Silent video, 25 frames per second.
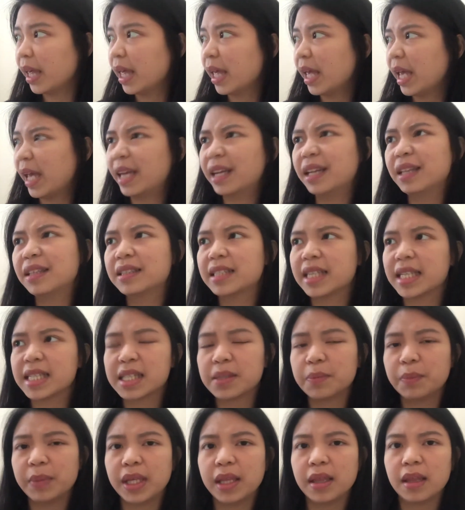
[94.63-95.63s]
And it
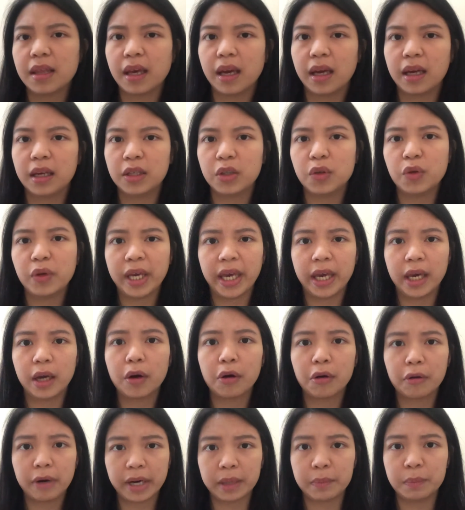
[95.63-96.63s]
doesn't mean that you can't
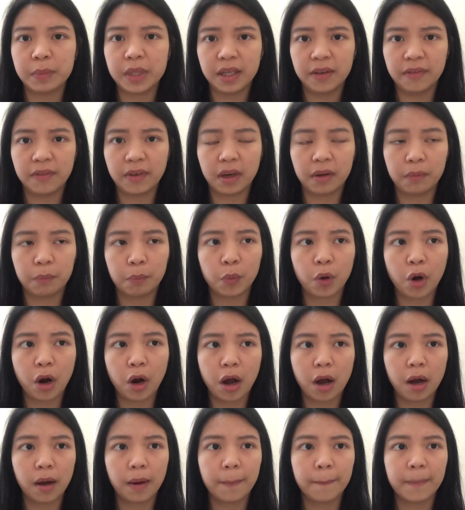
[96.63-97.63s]
correct me if I'm
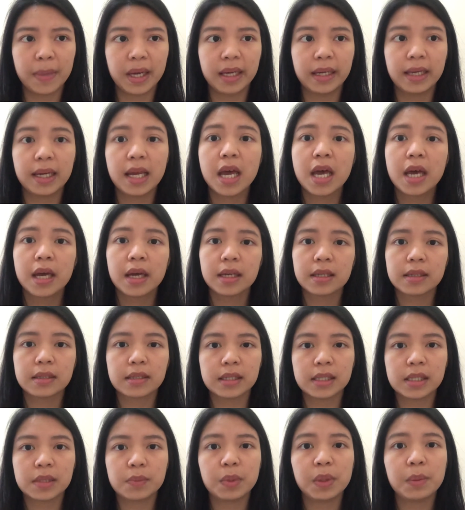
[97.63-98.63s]
wrong, but
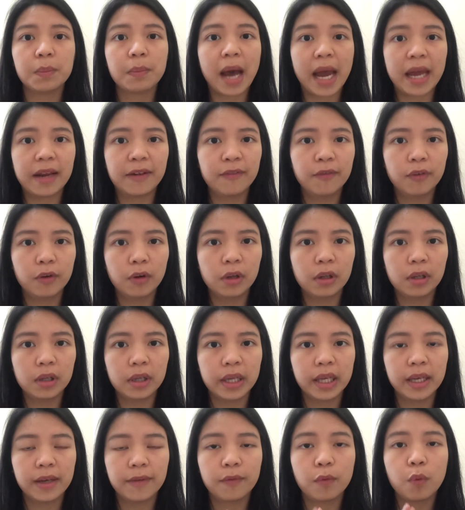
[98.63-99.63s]
just be mindful
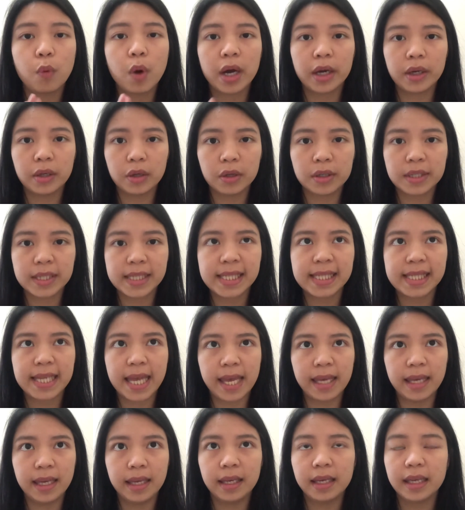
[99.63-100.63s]
if what you're
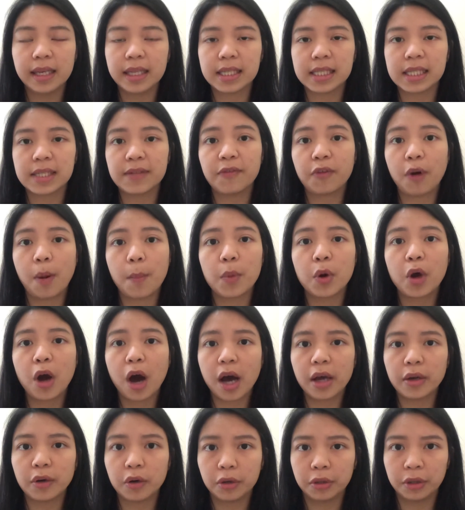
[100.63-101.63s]
saying is from
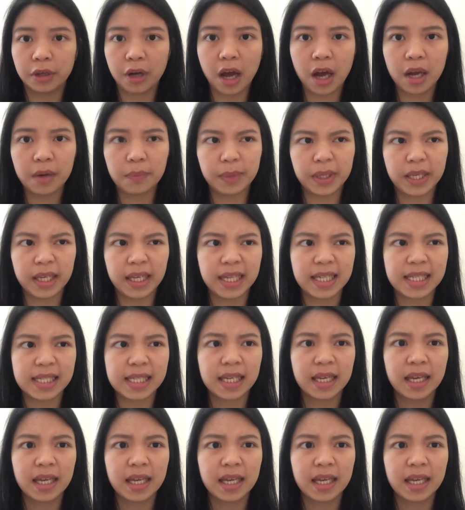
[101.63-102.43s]
God or not because